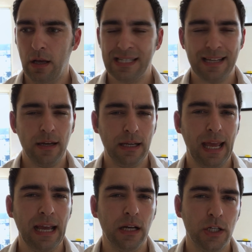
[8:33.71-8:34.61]
studying
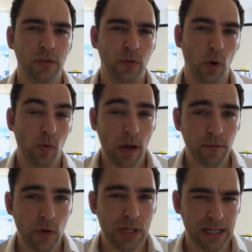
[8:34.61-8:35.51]
English for quite
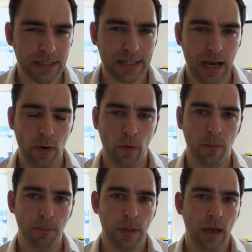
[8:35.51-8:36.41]
a few years now.
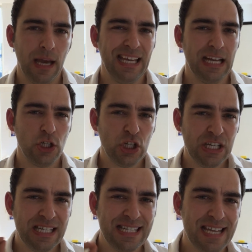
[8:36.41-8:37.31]
Yet
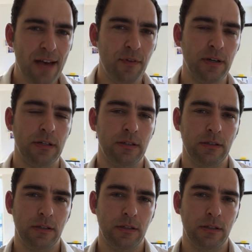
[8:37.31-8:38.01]
she never